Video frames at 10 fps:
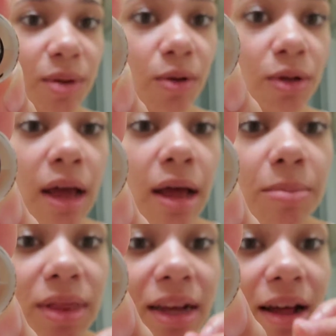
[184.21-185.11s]
be old.
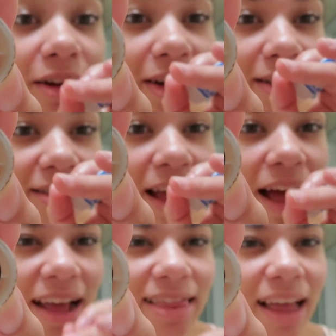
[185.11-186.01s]
But the color
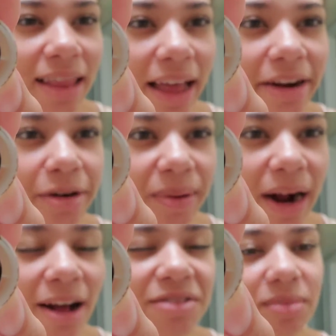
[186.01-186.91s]
inside, that lighter
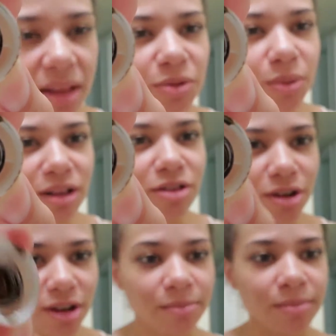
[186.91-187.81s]
brown, that's when it's
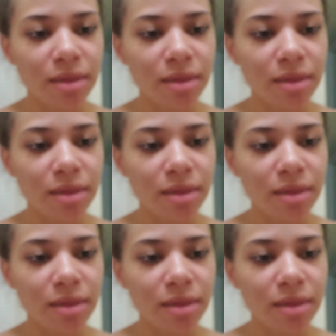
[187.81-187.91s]
good.